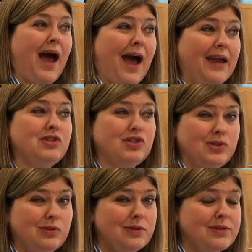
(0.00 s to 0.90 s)
high
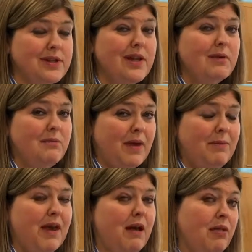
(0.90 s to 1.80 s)
2s,
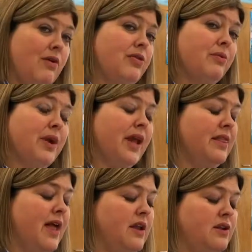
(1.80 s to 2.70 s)
maybe a low 3
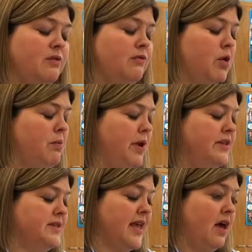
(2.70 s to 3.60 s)
in that new
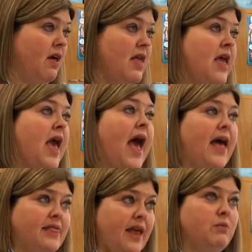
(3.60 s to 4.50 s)
4-point scale.
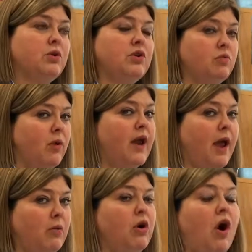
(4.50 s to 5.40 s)
And they were what
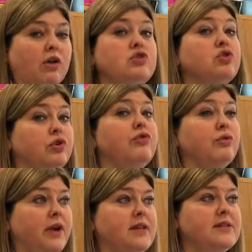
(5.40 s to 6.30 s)
I will call true
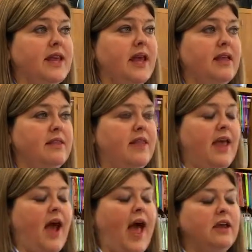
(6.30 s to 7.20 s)

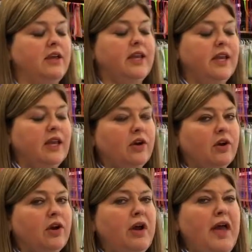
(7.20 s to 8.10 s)
3s. I could
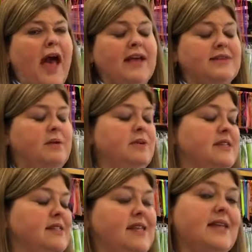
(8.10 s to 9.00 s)
hear as I
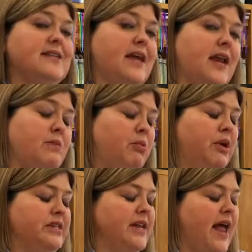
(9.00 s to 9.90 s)
was assessing, and I
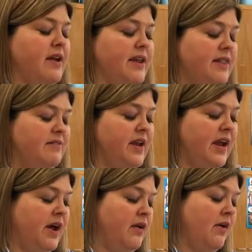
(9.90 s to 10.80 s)
pointed out in the
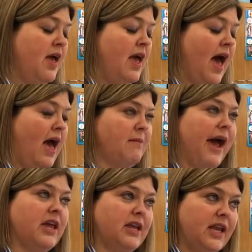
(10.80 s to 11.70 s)
video,
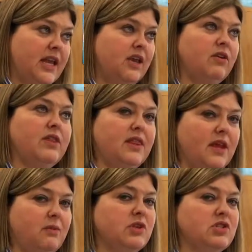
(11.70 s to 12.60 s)
I could hear that
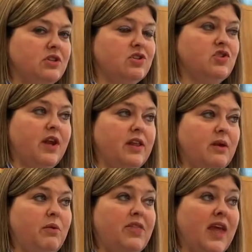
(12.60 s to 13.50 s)
they were still
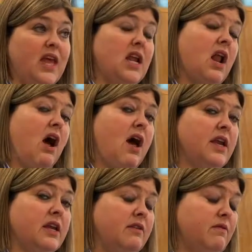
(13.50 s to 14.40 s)
struggling with in and on
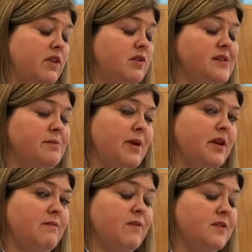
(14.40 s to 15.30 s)
and using
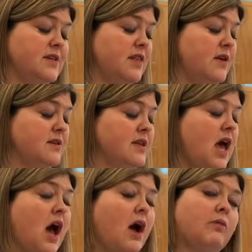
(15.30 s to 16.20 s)
but confusing those.
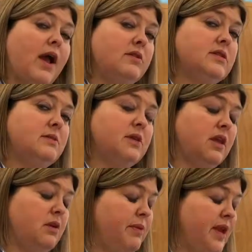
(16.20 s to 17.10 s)
Around seemed a
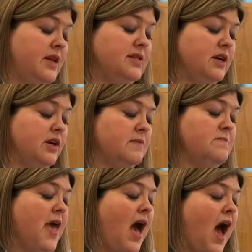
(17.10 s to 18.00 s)
little bit easier.
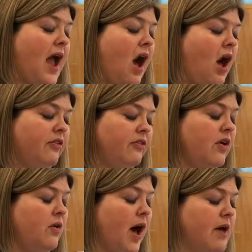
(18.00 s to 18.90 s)
I also